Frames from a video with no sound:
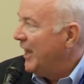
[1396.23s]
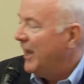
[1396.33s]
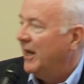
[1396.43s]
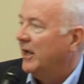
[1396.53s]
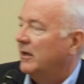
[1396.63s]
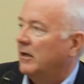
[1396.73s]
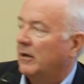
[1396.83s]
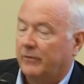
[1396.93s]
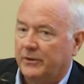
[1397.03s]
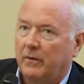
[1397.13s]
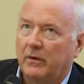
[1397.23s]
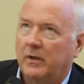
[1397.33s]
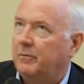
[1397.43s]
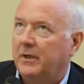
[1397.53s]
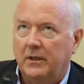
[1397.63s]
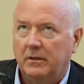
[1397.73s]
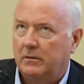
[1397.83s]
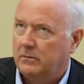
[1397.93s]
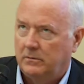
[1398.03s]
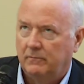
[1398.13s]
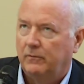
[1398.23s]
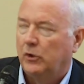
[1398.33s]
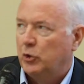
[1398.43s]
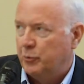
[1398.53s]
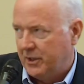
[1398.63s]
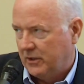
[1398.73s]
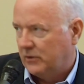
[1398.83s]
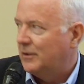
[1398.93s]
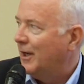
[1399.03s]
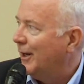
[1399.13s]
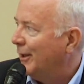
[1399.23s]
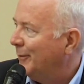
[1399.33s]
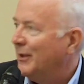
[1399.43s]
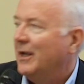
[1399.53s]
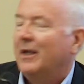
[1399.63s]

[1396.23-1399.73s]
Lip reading: And it, first of all, it can be voluminous data.